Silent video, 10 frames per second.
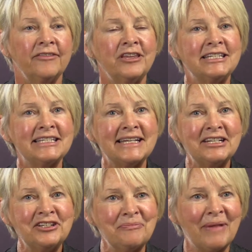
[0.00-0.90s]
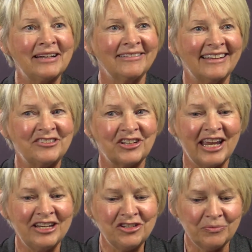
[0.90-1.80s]
The Distinction in Medical
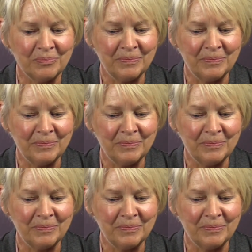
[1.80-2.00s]
Education